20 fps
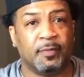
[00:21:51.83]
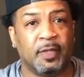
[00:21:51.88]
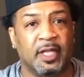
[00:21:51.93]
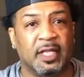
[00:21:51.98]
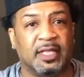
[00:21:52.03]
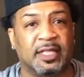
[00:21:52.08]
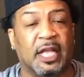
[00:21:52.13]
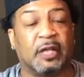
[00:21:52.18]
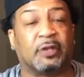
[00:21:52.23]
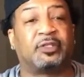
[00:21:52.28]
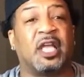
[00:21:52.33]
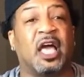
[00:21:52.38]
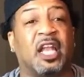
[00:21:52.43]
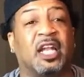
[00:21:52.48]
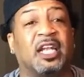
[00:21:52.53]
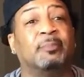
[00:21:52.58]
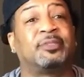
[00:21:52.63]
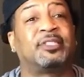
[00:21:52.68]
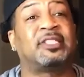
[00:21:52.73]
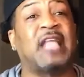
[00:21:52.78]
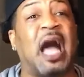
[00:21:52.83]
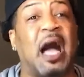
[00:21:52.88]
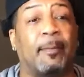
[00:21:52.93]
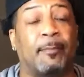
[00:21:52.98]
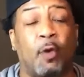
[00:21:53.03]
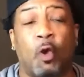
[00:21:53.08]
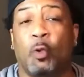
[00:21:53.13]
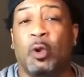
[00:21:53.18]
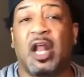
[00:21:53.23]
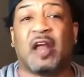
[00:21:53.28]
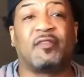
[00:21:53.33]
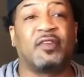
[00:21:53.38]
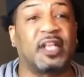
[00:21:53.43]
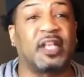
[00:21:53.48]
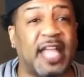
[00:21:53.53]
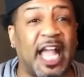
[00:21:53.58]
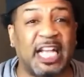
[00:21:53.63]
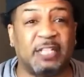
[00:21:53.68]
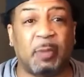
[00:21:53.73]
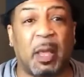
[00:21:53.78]
They're telling them stop, or whatever the
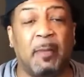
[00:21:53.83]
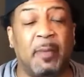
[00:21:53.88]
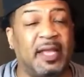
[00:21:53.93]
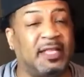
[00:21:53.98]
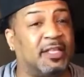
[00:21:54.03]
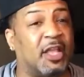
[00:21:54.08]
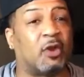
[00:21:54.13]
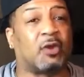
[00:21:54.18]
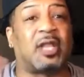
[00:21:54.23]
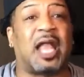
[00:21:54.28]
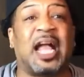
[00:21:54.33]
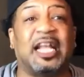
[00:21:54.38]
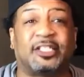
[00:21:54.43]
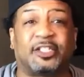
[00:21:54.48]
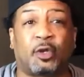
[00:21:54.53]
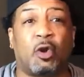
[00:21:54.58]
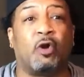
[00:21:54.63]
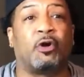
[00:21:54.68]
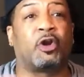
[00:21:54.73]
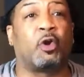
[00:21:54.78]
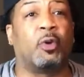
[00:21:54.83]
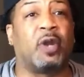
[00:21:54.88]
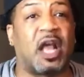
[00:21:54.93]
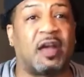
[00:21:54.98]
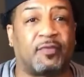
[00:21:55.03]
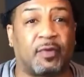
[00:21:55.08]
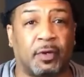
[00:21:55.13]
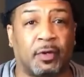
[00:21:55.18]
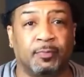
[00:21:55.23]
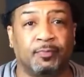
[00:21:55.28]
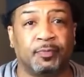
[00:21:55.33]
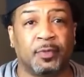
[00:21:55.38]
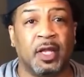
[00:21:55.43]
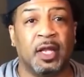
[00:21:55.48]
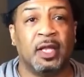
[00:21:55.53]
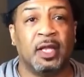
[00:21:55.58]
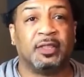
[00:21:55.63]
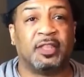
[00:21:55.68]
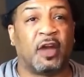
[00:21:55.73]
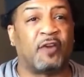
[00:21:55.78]
case may be. Their lights are on or whatever.
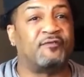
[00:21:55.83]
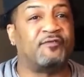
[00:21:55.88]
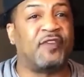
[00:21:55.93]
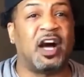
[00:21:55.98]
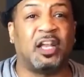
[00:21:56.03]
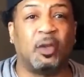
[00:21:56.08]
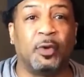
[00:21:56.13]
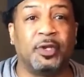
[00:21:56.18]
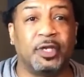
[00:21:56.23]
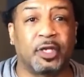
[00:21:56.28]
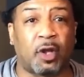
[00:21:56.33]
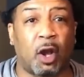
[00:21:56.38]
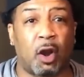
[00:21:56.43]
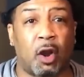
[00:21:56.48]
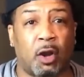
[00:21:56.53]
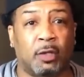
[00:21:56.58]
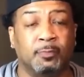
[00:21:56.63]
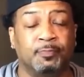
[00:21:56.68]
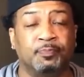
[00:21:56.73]
They're following the car.